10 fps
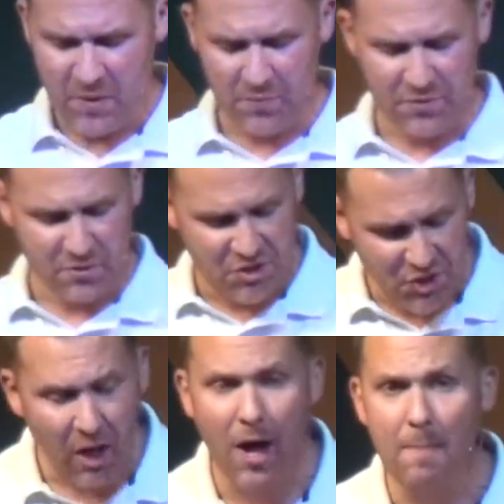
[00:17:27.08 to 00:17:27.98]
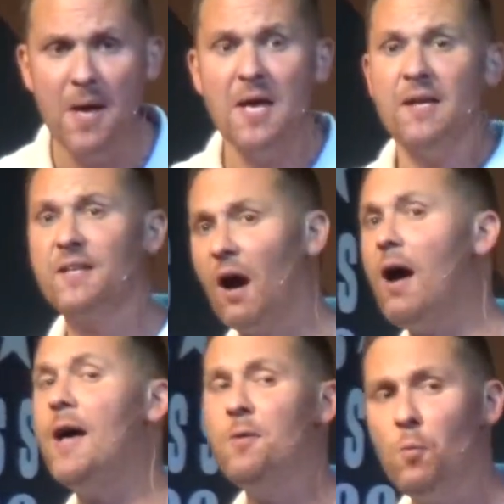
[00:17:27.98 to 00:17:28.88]
and with your job,
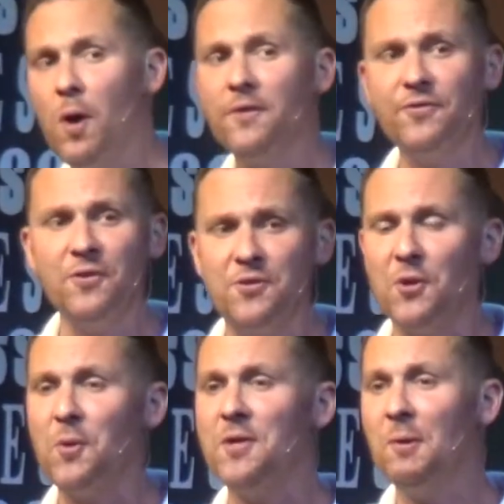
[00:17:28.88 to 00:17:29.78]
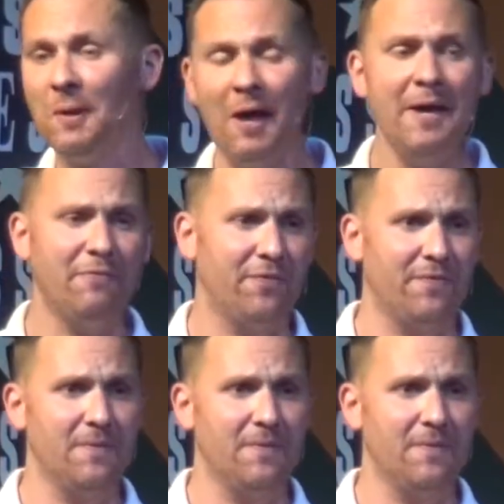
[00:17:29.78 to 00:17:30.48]
God wants to do in your life.